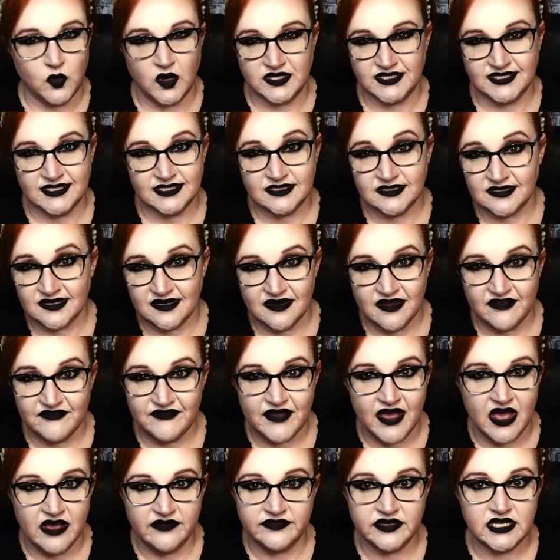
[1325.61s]
wasn't
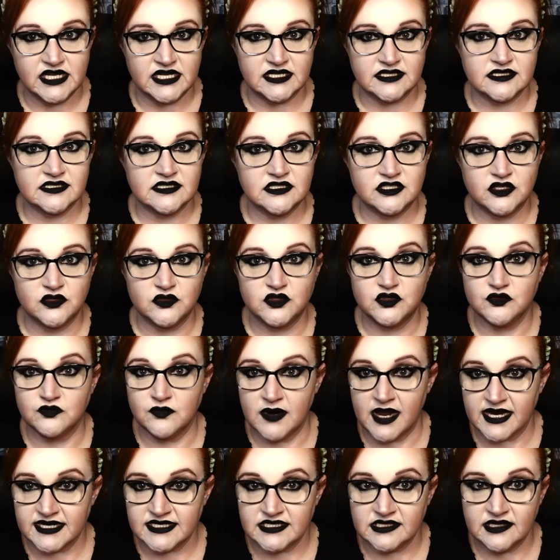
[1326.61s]
enough evidence to
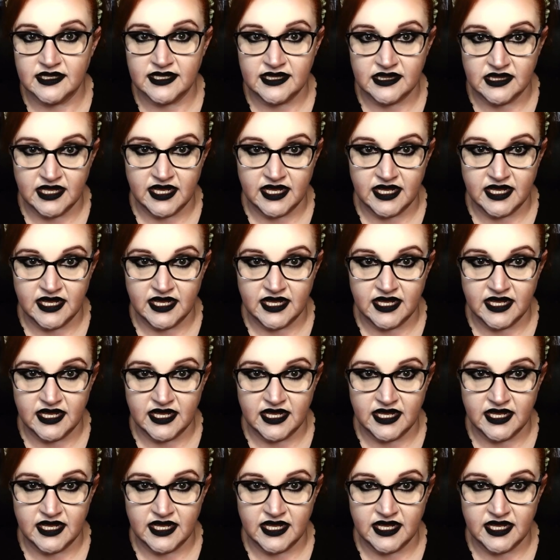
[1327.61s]
directly